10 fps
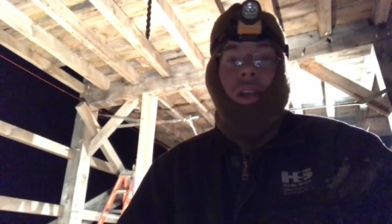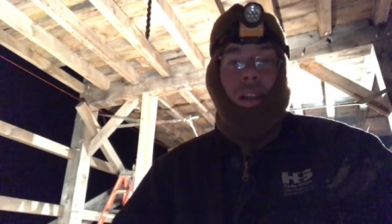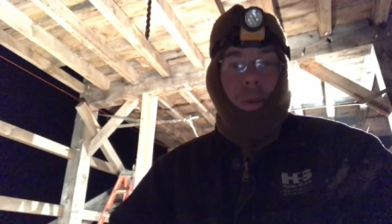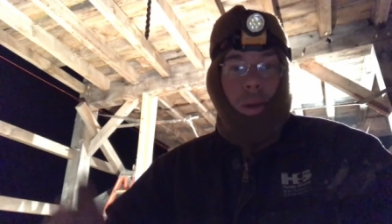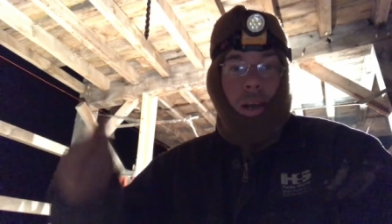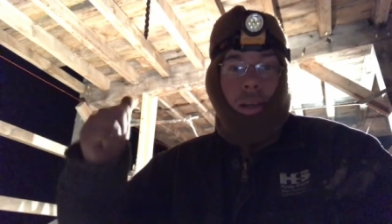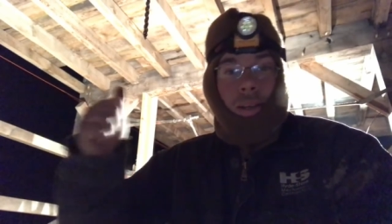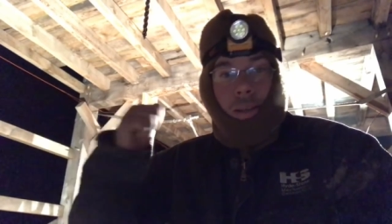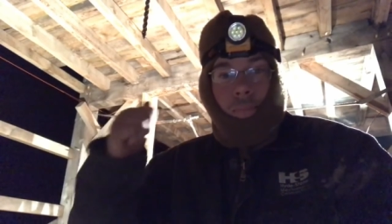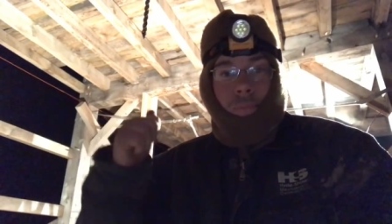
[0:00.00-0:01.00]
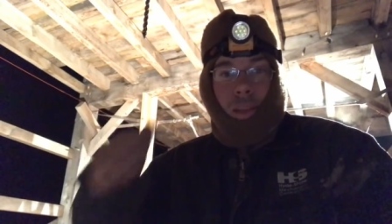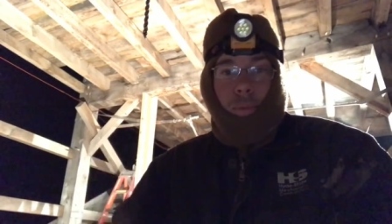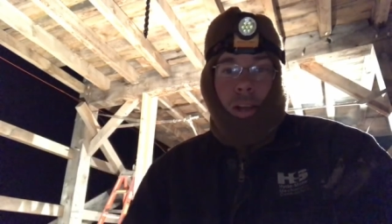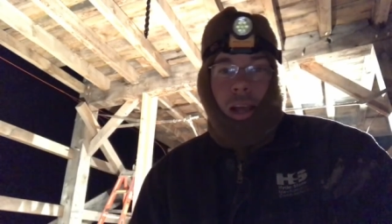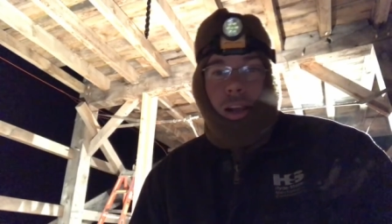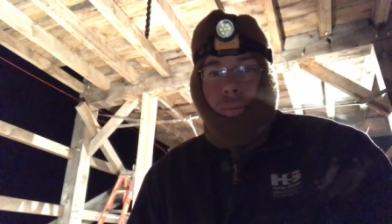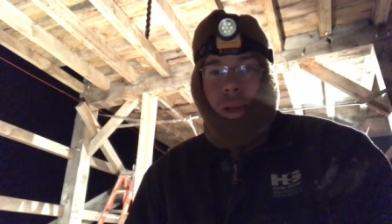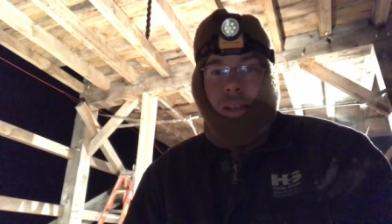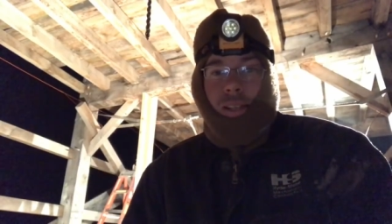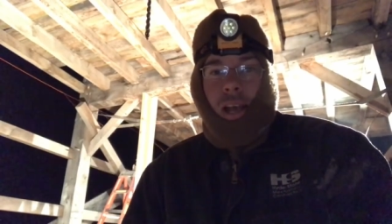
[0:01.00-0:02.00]
anyway, I'm going to head up
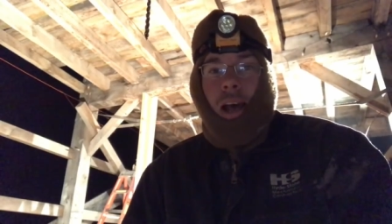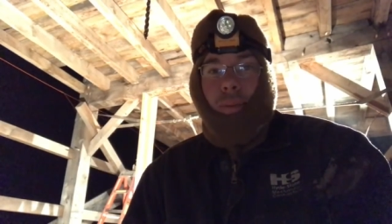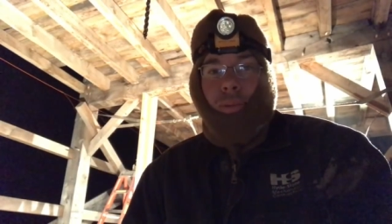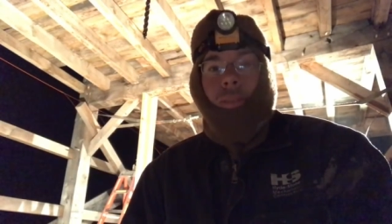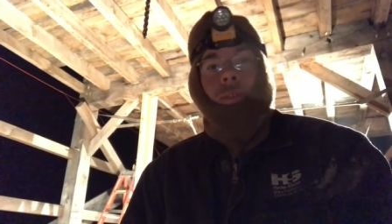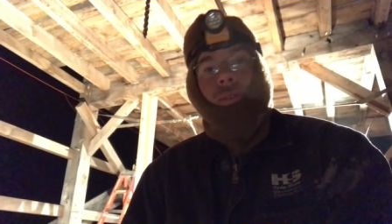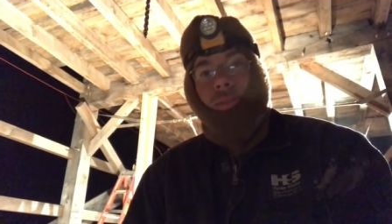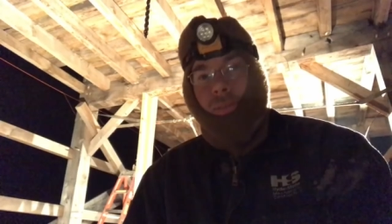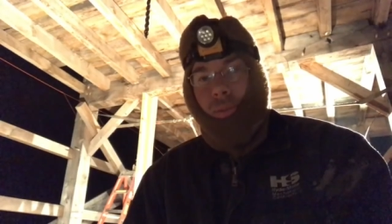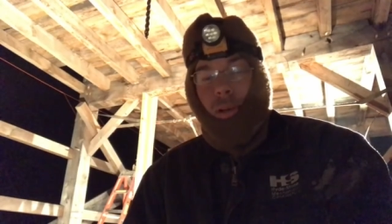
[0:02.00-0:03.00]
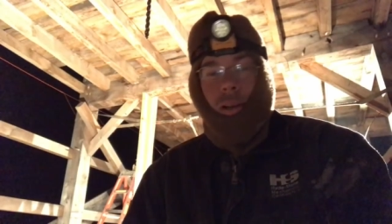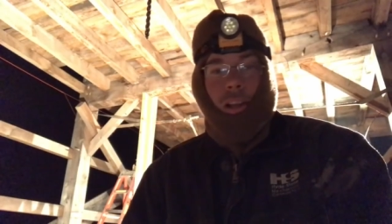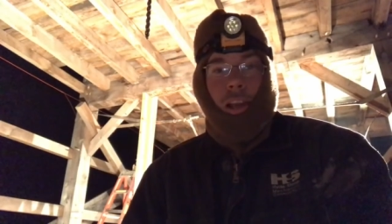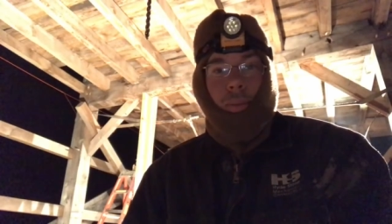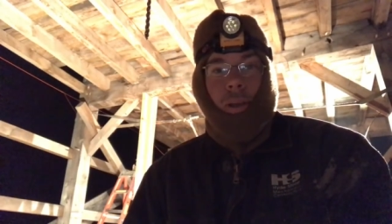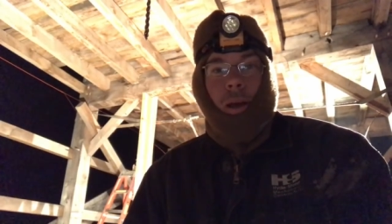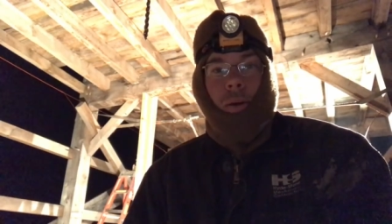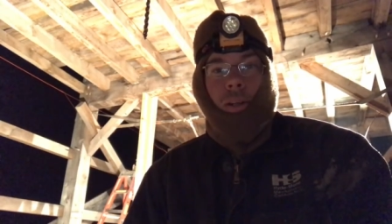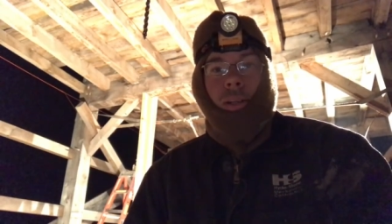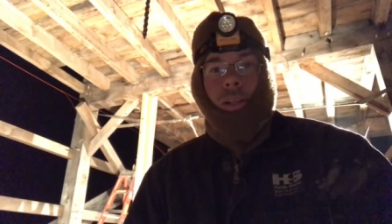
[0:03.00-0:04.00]
on top. We're going to keep
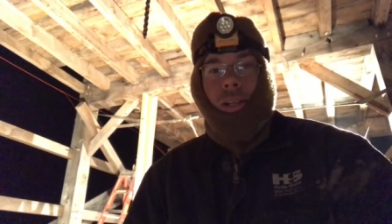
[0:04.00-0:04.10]
going.